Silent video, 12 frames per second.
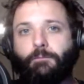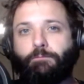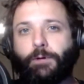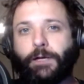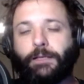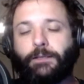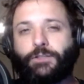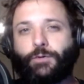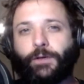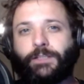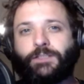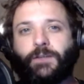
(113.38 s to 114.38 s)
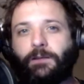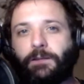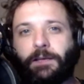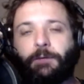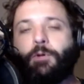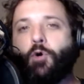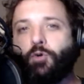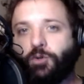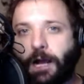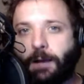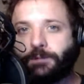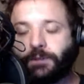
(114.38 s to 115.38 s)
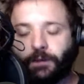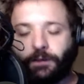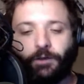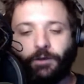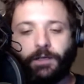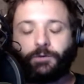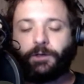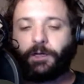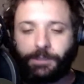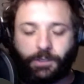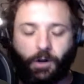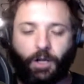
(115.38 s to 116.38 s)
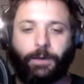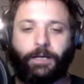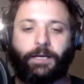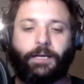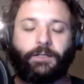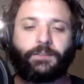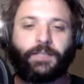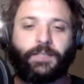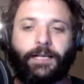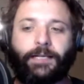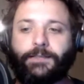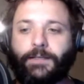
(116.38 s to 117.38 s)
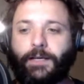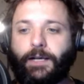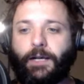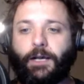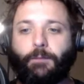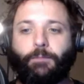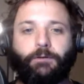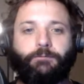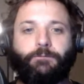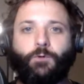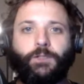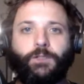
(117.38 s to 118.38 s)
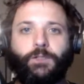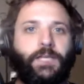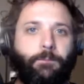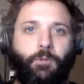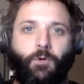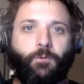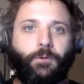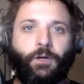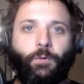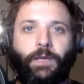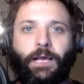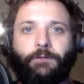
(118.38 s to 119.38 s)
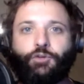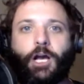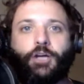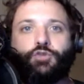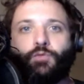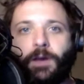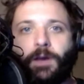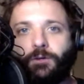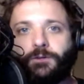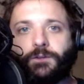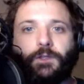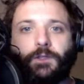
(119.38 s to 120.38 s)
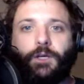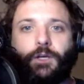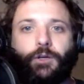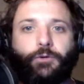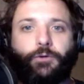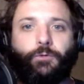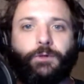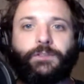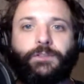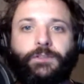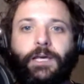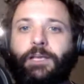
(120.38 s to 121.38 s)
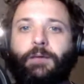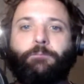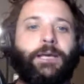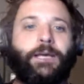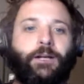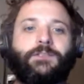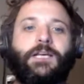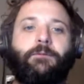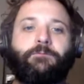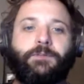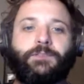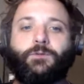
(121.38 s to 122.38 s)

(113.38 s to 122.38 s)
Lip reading: but to an extent like a polar opposite. Like you guys will hear me talk about it here in a second. But for example, we have Josh Reynolds, who is kind of like a bigger type physical